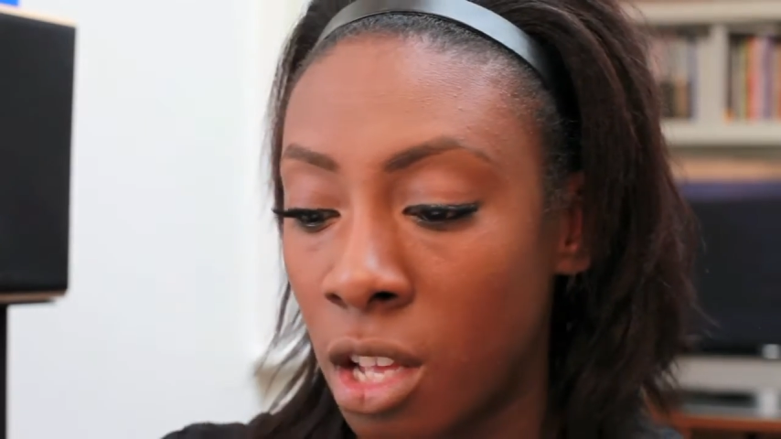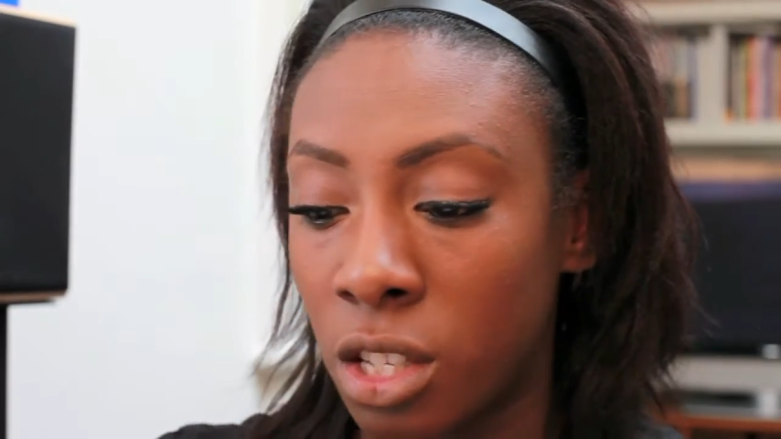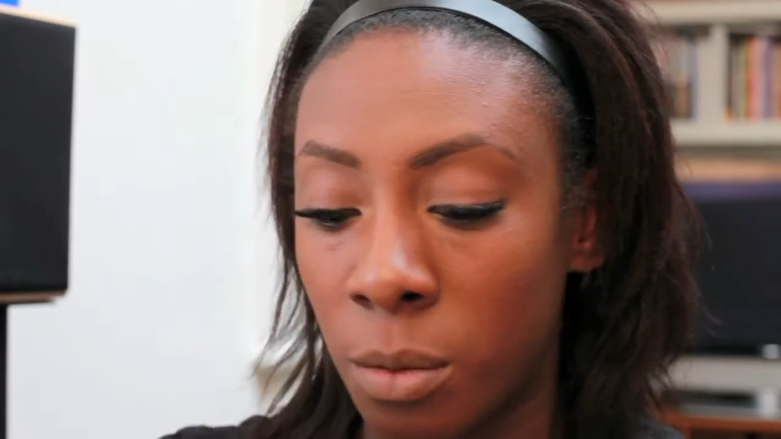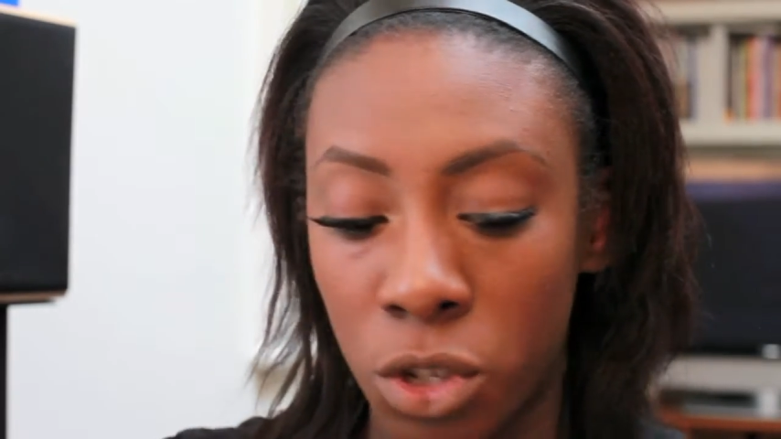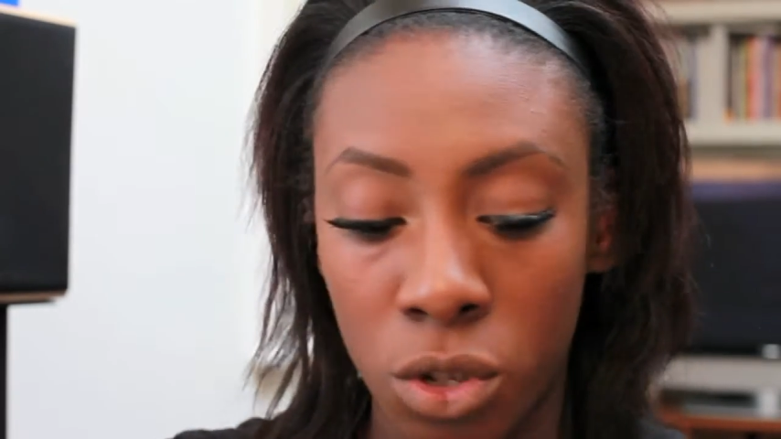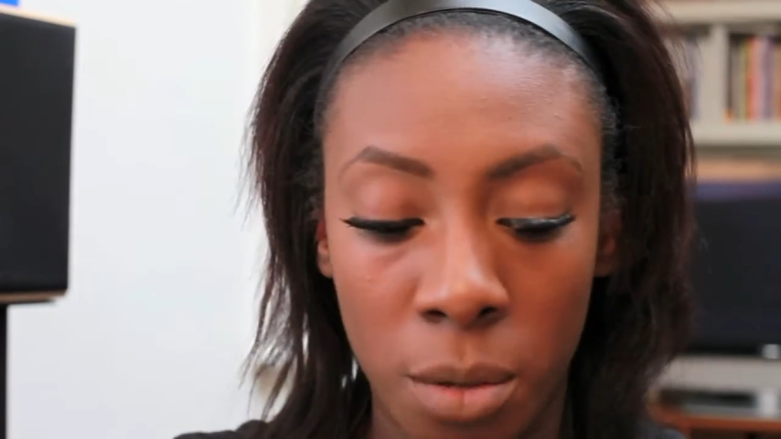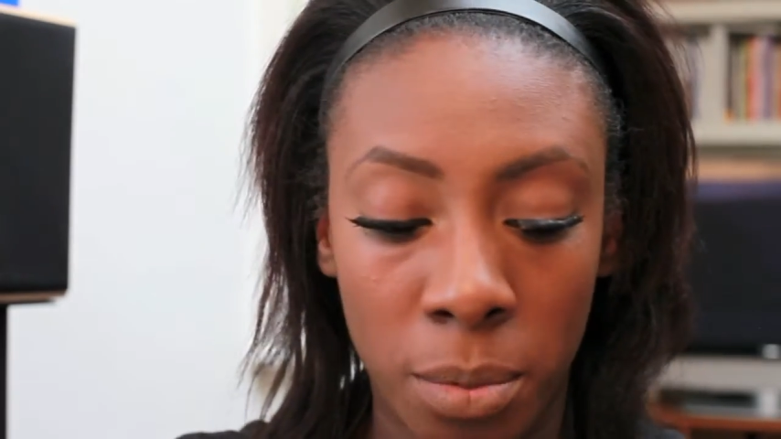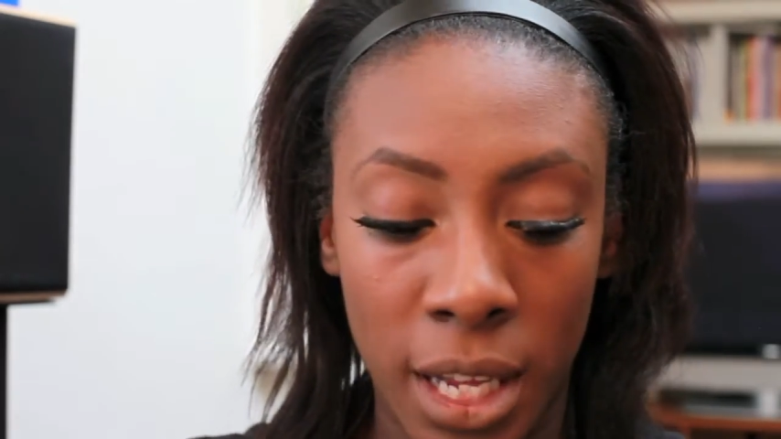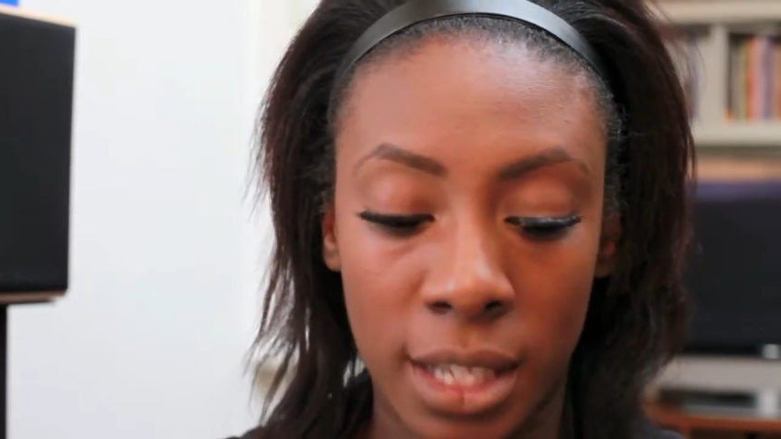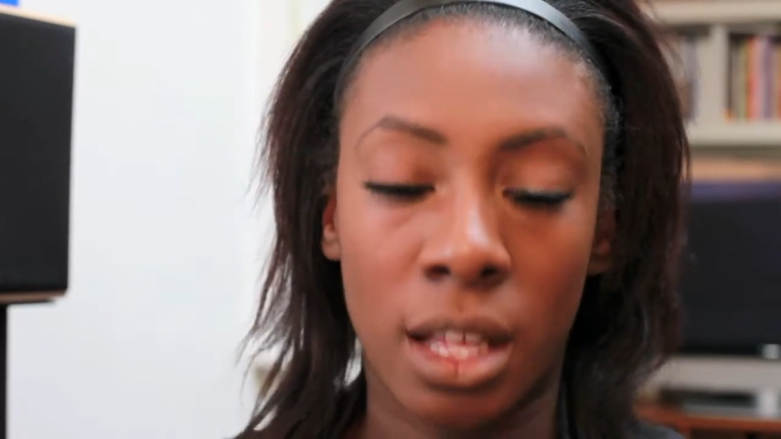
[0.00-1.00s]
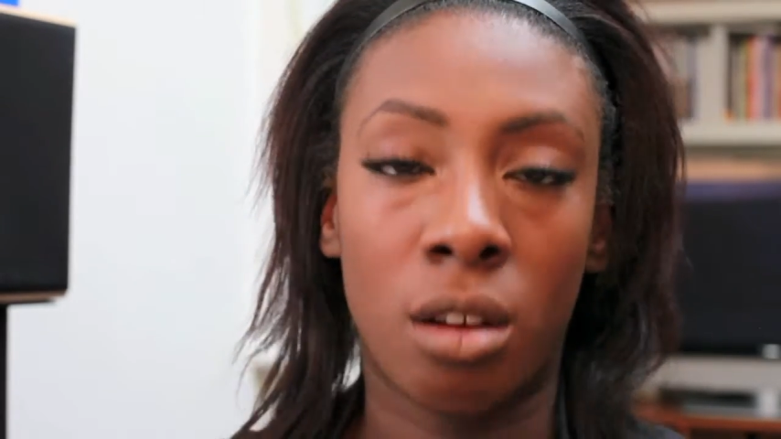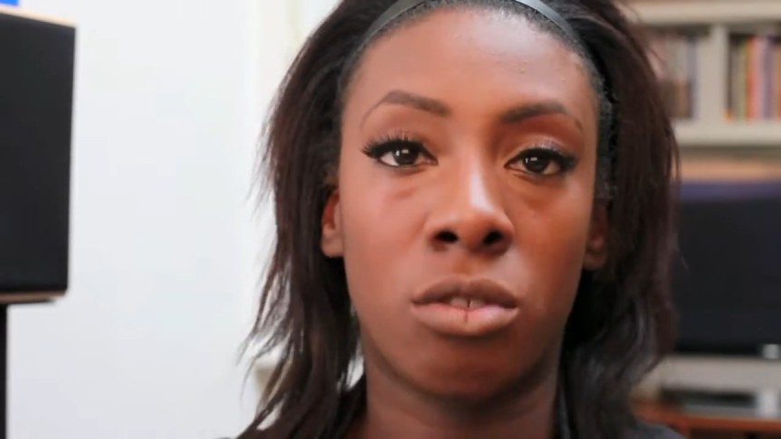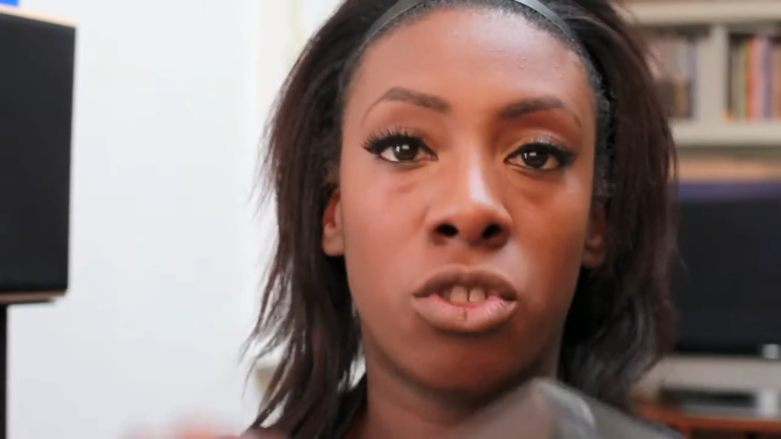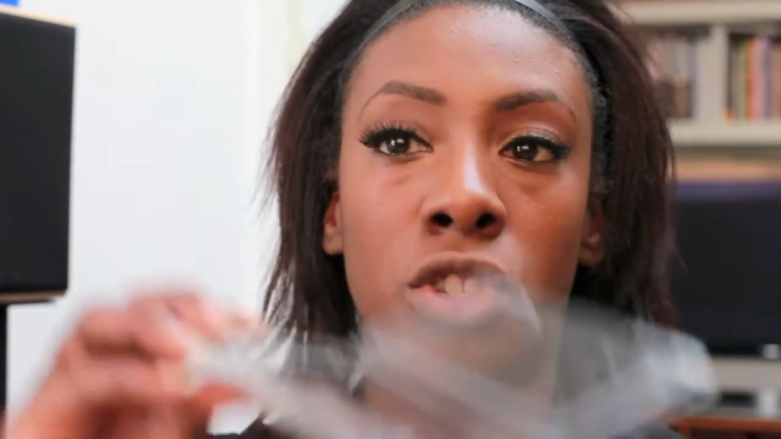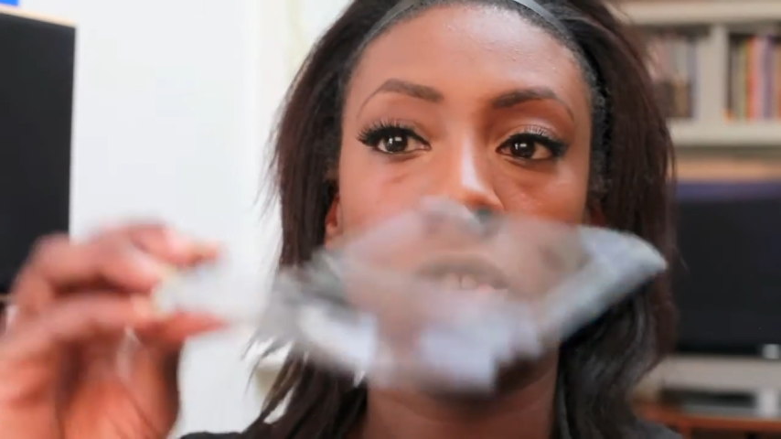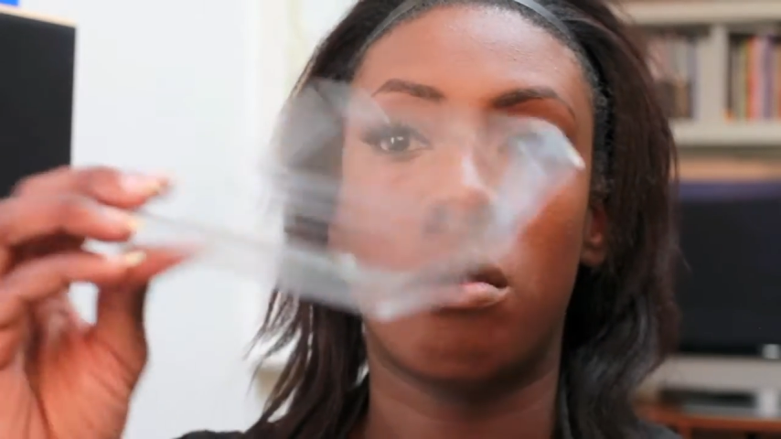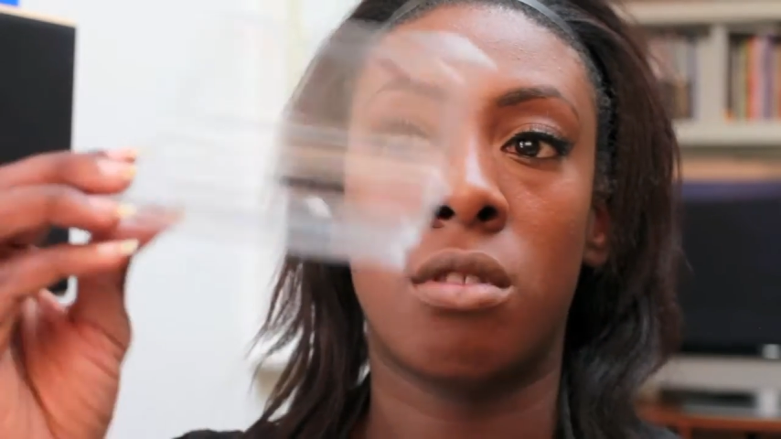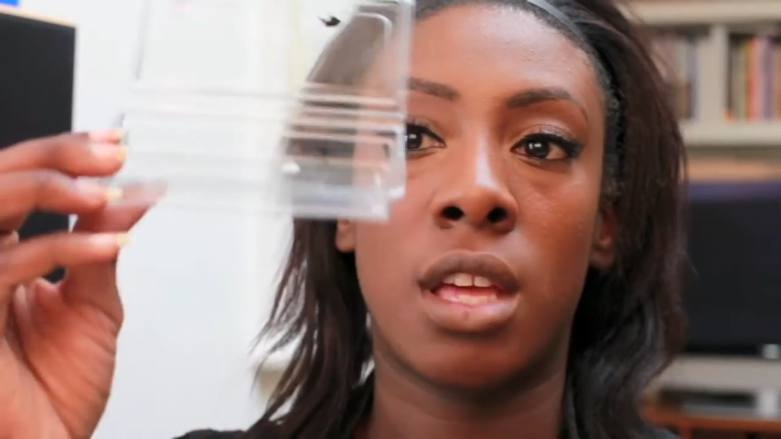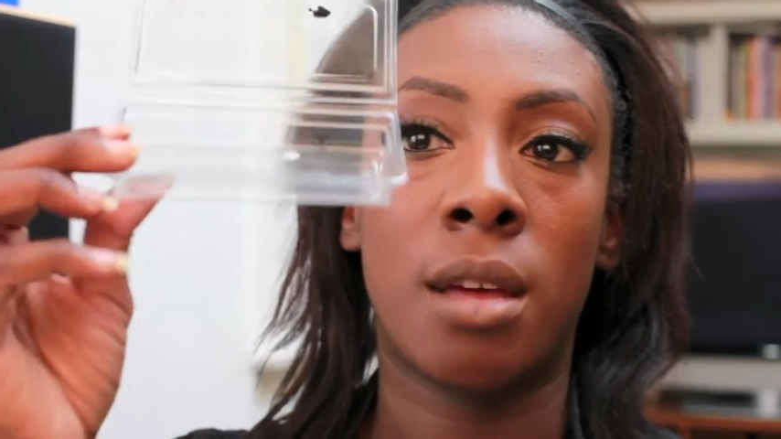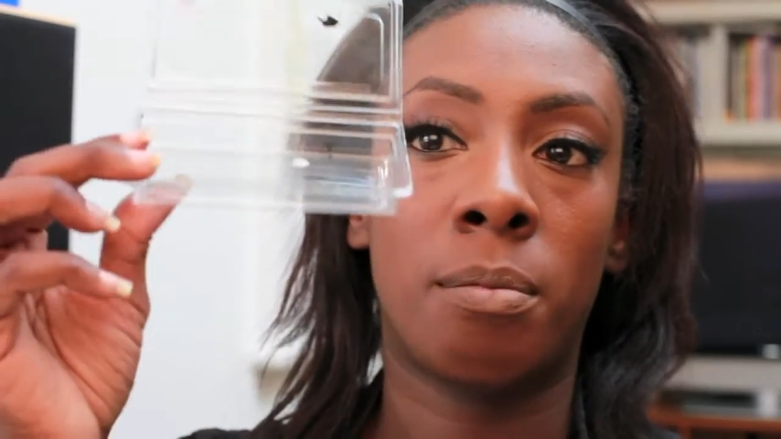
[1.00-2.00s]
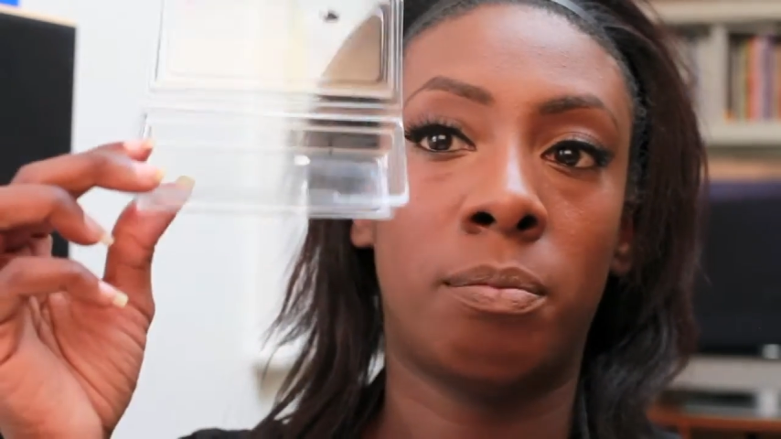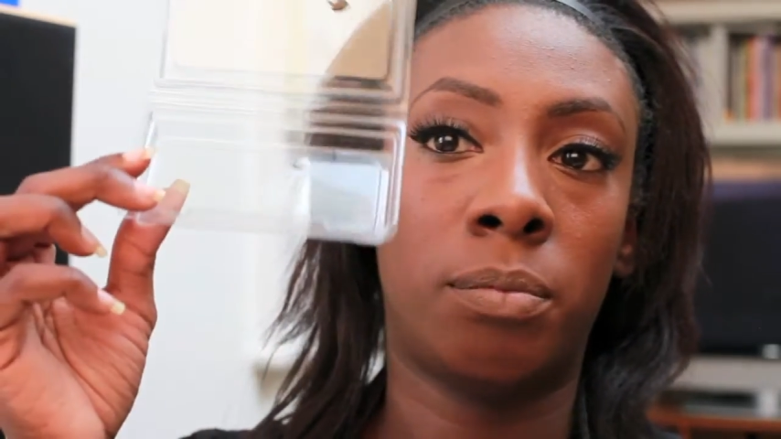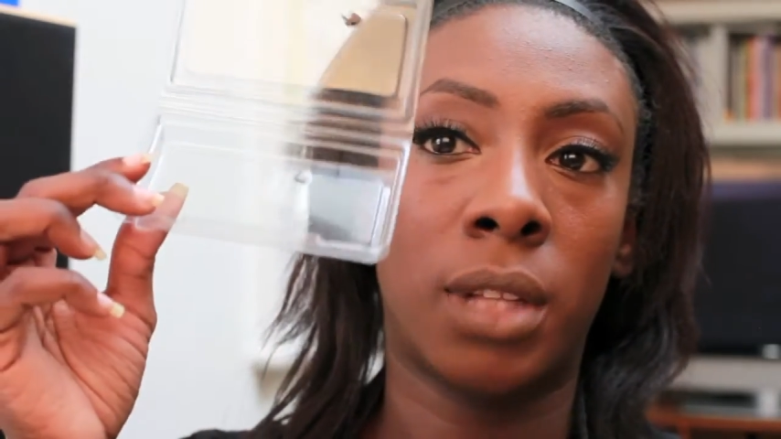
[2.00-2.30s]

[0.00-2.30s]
So I'm just going to place that onto the